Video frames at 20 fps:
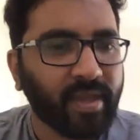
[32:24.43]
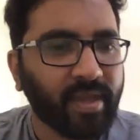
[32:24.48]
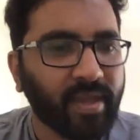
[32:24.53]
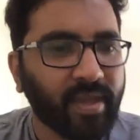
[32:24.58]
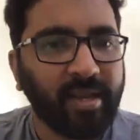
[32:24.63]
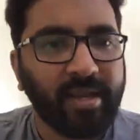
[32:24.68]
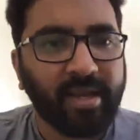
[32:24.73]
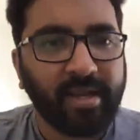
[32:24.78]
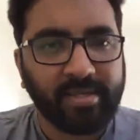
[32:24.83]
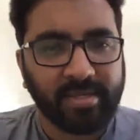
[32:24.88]

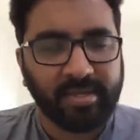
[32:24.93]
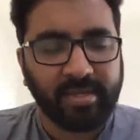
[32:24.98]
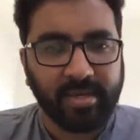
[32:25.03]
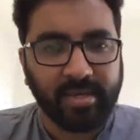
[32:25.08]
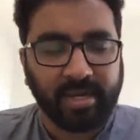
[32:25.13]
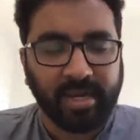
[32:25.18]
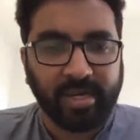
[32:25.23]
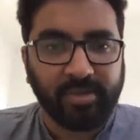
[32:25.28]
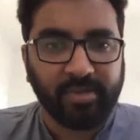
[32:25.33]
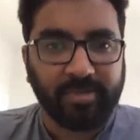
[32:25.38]
I'll, I'll,
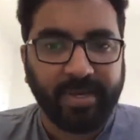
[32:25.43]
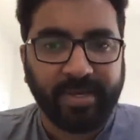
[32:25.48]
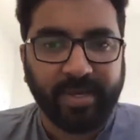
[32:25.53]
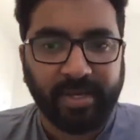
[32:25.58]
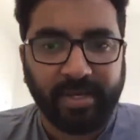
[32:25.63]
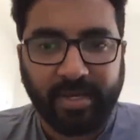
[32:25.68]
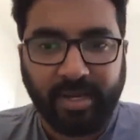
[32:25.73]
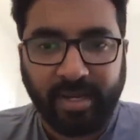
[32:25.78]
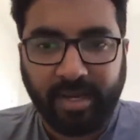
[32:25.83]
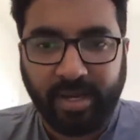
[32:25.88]
I'll try to speak
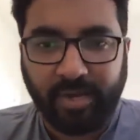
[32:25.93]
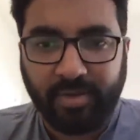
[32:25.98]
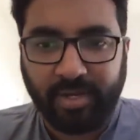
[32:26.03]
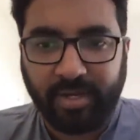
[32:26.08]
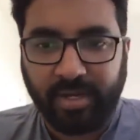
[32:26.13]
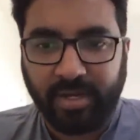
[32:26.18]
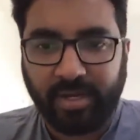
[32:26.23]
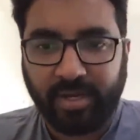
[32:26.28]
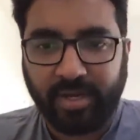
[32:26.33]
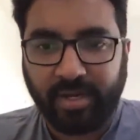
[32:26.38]
a little
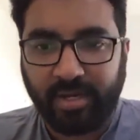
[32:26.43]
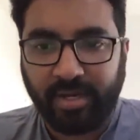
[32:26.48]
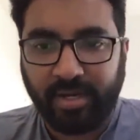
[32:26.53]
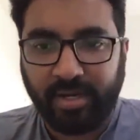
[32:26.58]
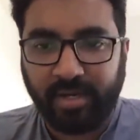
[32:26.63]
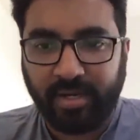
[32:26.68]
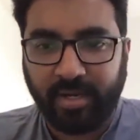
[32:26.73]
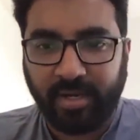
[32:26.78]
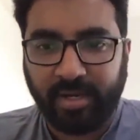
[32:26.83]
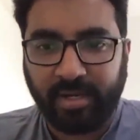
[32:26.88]
louder,
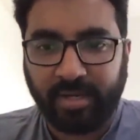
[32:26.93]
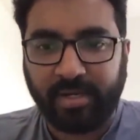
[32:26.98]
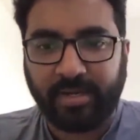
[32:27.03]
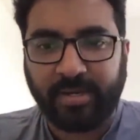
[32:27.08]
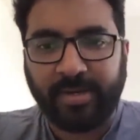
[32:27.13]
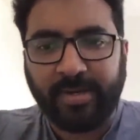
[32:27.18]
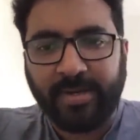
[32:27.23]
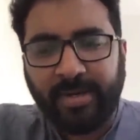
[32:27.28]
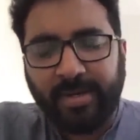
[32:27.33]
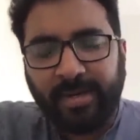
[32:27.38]
uh, uh,
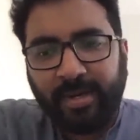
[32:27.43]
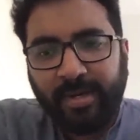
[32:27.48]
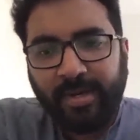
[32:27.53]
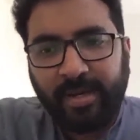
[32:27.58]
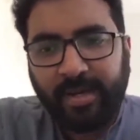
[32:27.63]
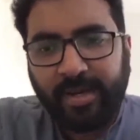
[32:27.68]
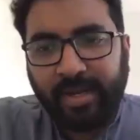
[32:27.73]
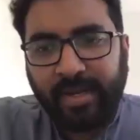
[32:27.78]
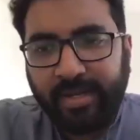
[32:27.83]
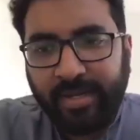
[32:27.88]
Anita,
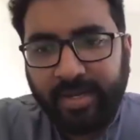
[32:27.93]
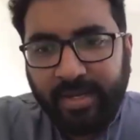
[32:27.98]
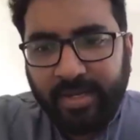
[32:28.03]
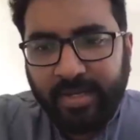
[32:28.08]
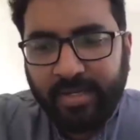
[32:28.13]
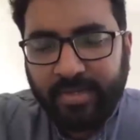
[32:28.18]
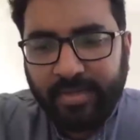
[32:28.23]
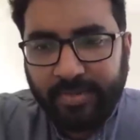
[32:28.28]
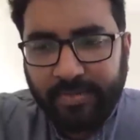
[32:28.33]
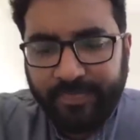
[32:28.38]
right?
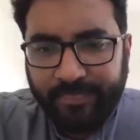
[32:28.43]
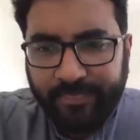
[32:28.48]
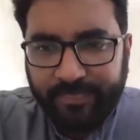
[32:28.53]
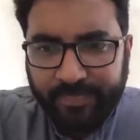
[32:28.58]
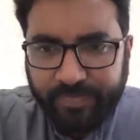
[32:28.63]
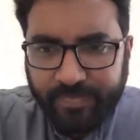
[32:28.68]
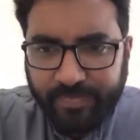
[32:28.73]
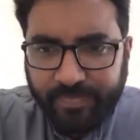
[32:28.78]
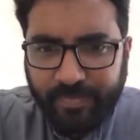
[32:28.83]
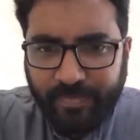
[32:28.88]
So
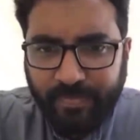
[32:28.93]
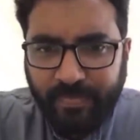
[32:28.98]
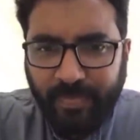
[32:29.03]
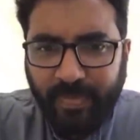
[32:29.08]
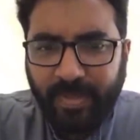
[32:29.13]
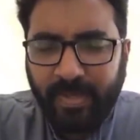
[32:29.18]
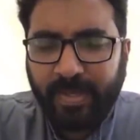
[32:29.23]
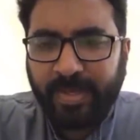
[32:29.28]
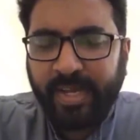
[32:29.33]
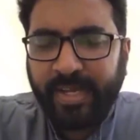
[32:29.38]

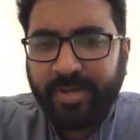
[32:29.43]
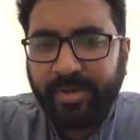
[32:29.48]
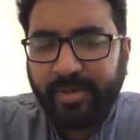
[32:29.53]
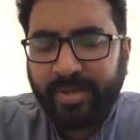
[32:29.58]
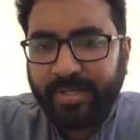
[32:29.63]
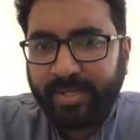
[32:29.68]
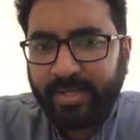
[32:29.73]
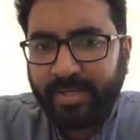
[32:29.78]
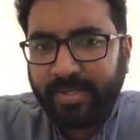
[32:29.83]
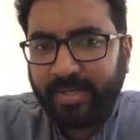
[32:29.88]
get your
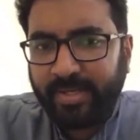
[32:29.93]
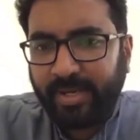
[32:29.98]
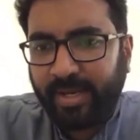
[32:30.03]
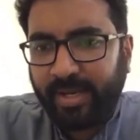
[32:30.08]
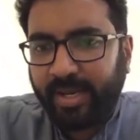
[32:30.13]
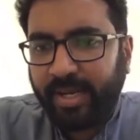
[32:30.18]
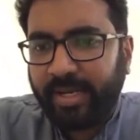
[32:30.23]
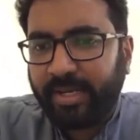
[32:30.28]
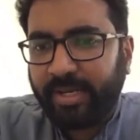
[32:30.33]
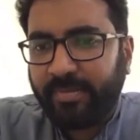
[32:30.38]
essays uh,
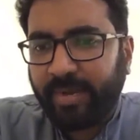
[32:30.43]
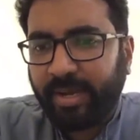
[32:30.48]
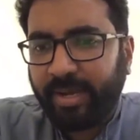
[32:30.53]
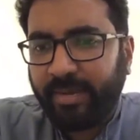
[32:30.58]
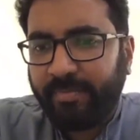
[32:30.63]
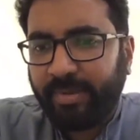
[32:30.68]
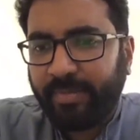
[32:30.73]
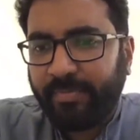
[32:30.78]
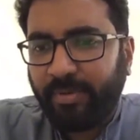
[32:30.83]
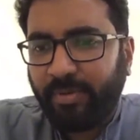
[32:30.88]
read by
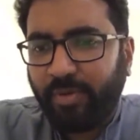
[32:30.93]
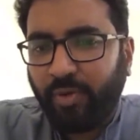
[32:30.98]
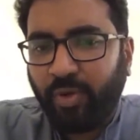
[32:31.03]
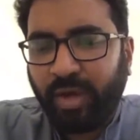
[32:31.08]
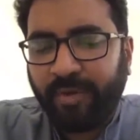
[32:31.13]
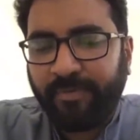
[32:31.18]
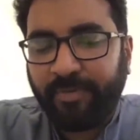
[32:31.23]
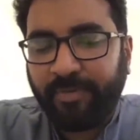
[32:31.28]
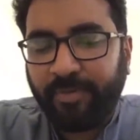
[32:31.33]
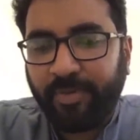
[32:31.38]
people who
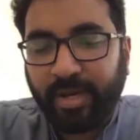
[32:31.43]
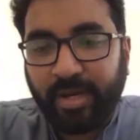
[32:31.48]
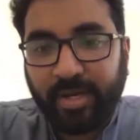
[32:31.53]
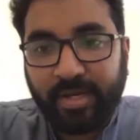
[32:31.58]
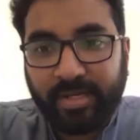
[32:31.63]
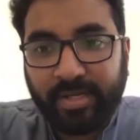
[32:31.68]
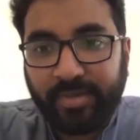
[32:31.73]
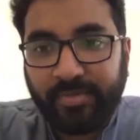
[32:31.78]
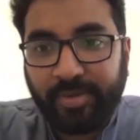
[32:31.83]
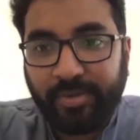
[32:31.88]
have no
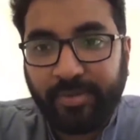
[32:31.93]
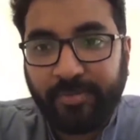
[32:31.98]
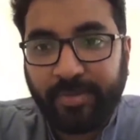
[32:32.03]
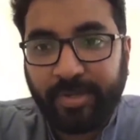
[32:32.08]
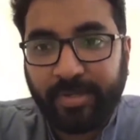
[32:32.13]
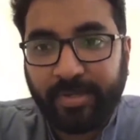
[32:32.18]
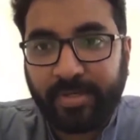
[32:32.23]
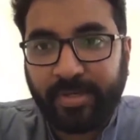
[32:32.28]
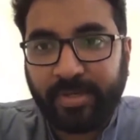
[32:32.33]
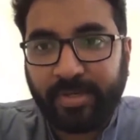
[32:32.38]
connection with U
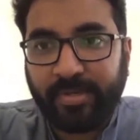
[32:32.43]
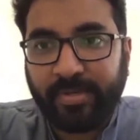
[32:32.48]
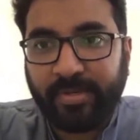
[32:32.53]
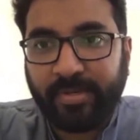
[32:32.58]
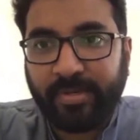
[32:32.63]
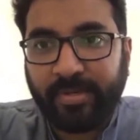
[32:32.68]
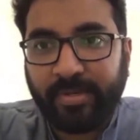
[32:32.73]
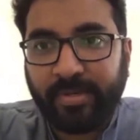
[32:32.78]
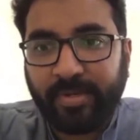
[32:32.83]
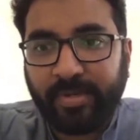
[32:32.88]
P S C
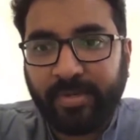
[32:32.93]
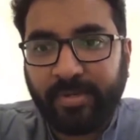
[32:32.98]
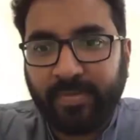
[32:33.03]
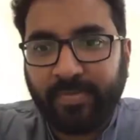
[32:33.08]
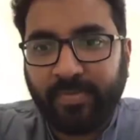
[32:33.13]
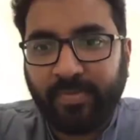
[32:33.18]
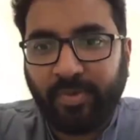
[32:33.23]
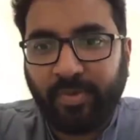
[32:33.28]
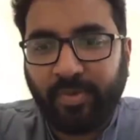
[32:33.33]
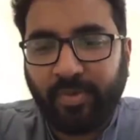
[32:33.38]

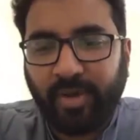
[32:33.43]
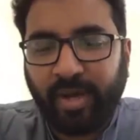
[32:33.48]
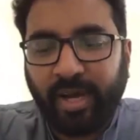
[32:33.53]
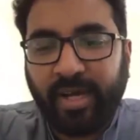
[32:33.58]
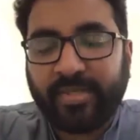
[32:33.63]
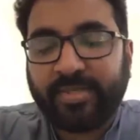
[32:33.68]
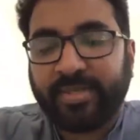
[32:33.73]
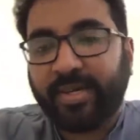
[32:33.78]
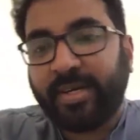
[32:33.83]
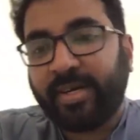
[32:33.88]

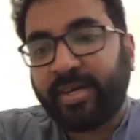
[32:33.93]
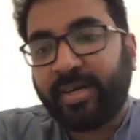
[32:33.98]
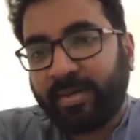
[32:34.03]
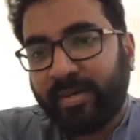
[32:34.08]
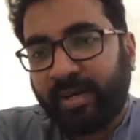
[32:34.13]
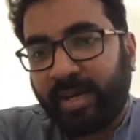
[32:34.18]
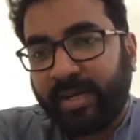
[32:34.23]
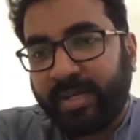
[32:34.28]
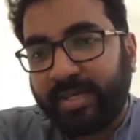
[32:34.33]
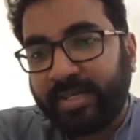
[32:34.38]
as
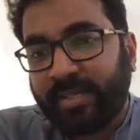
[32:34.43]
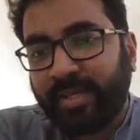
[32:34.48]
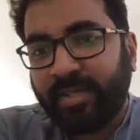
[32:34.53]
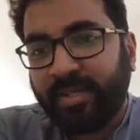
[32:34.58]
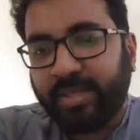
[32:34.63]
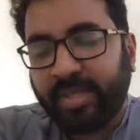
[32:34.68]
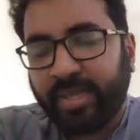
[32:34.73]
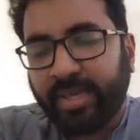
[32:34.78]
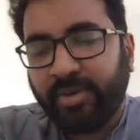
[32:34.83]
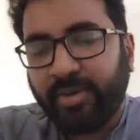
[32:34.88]
an
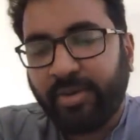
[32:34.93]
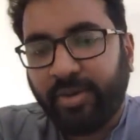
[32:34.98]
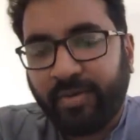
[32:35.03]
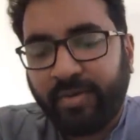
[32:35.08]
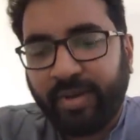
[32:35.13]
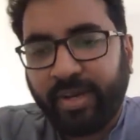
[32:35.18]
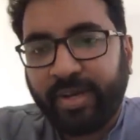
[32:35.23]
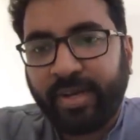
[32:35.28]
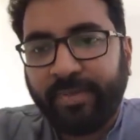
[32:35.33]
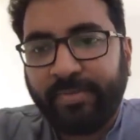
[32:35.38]
additional thing
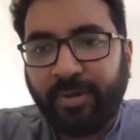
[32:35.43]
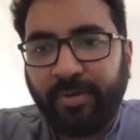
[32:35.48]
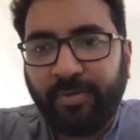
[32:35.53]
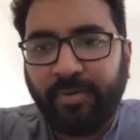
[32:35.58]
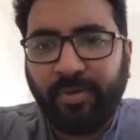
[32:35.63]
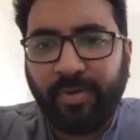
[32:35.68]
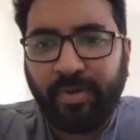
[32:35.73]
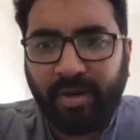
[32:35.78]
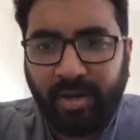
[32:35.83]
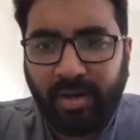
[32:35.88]
over and
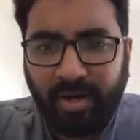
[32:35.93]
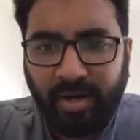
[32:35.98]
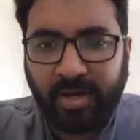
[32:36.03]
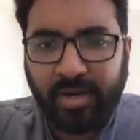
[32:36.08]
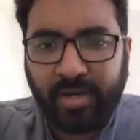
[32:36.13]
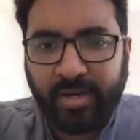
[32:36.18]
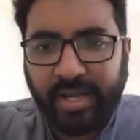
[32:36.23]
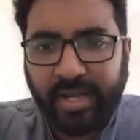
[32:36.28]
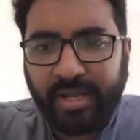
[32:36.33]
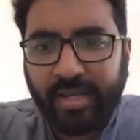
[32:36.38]
above
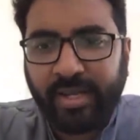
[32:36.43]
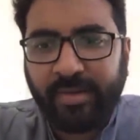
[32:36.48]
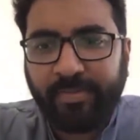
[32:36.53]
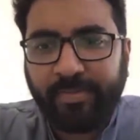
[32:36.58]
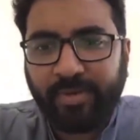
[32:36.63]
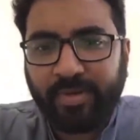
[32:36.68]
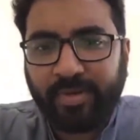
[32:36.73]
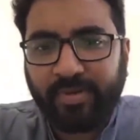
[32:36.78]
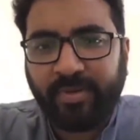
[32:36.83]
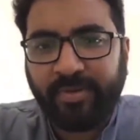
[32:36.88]
uh, getting
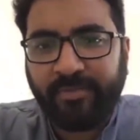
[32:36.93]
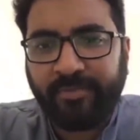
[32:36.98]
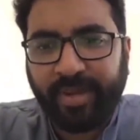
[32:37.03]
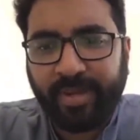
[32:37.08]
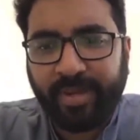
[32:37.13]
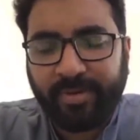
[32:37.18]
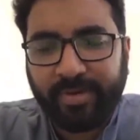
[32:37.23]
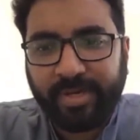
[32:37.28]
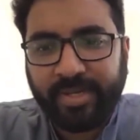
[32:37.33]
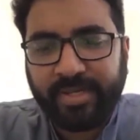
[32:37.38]
input from
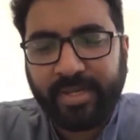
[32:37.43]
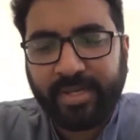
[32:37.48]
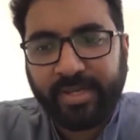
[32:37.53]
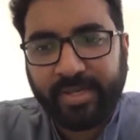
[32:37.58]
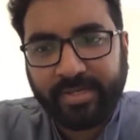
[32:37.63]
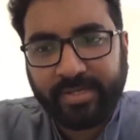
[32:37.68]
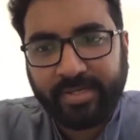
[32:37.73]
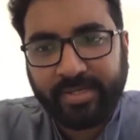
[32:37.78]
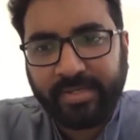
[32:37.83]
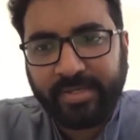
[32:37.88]
faculties and
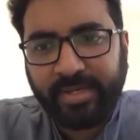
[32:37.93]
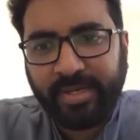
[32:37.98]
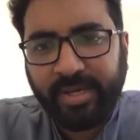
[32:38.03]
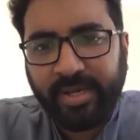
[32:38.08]
teachers,